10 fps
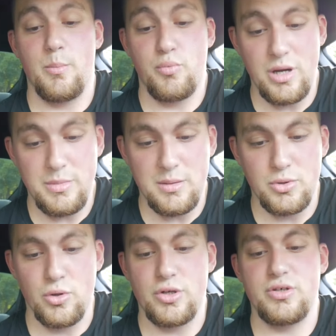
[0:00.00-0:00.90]
Premium
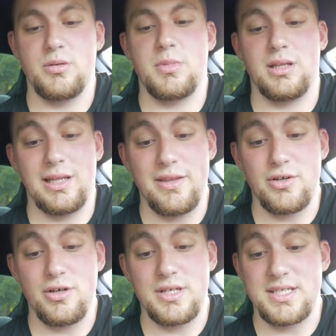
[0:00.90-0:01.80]
door trim,
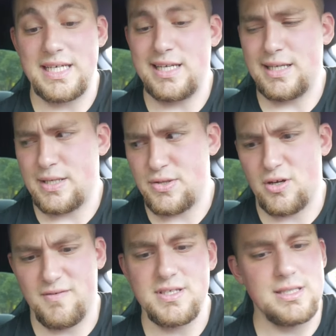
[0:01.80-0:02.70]
leather seating
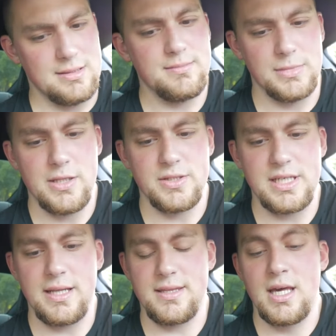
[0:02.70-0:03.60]
surfaces, leather
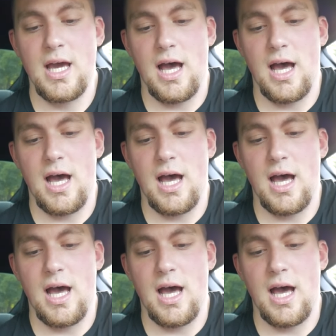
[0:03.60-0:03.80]
seats,